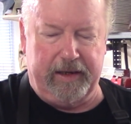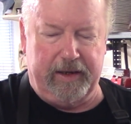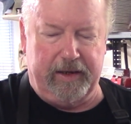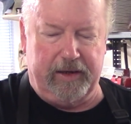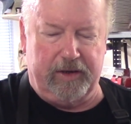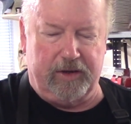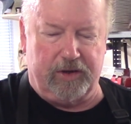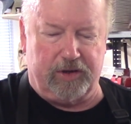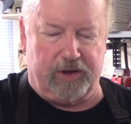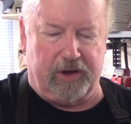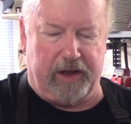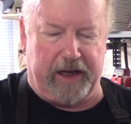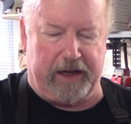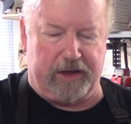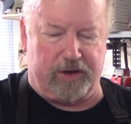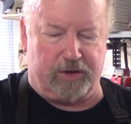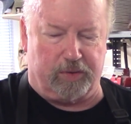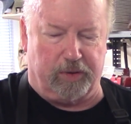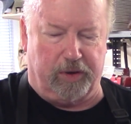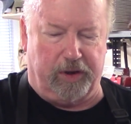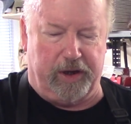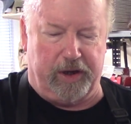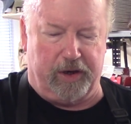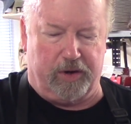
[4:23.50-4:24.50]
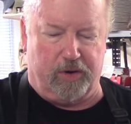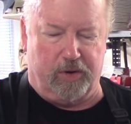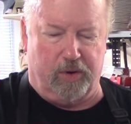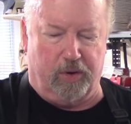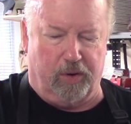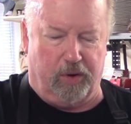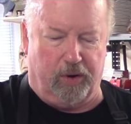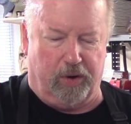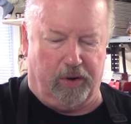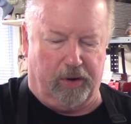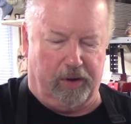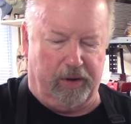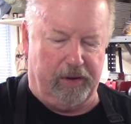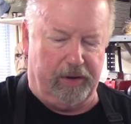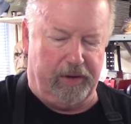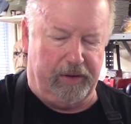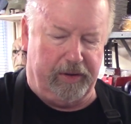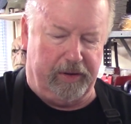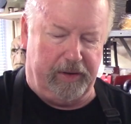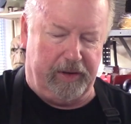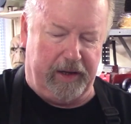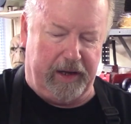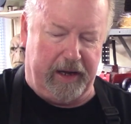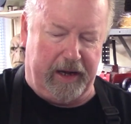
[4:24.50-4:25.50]
So that's really cool.
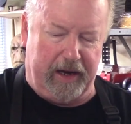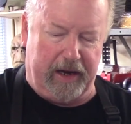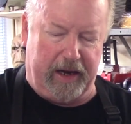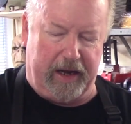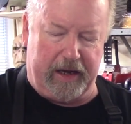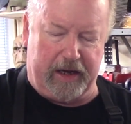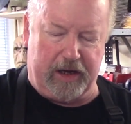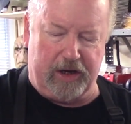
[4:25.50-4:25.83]
And it